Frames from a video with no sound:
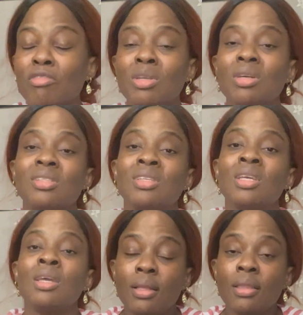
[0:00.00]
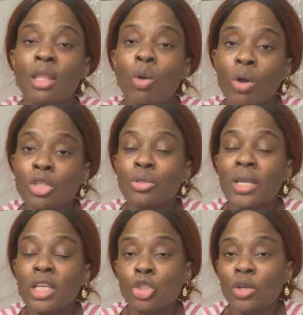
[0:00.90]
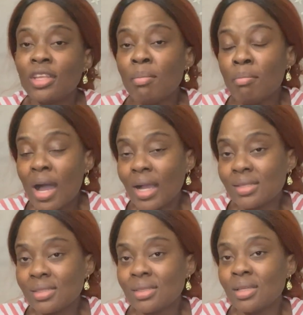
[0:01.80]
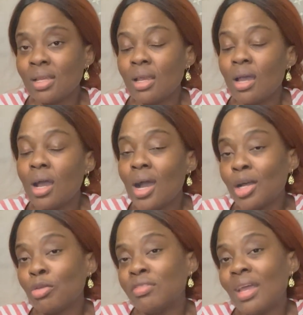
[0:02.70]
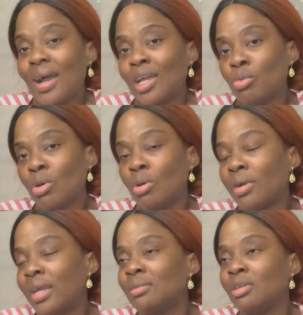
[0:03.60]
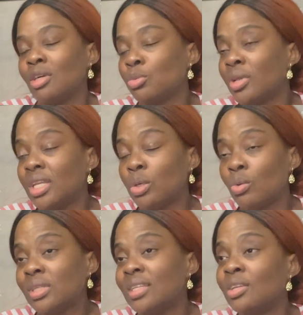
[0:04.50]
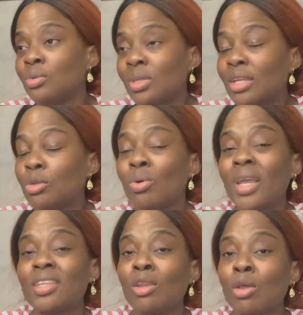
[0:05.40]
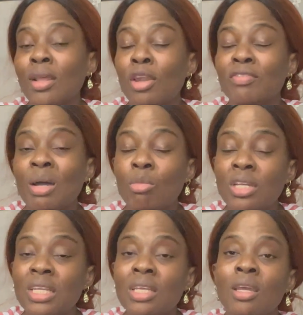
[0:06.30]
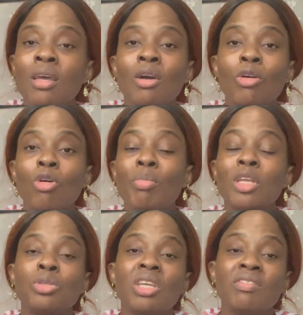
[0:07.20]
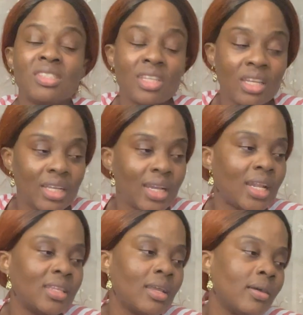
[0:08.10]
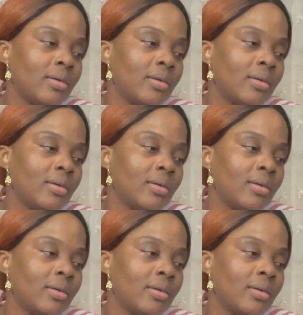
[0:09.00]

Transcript: because they want to enjoy the max out of their hard work, all right? Because when they go there, they know that they will get a lot out of their money compared to if they stayed in Canada.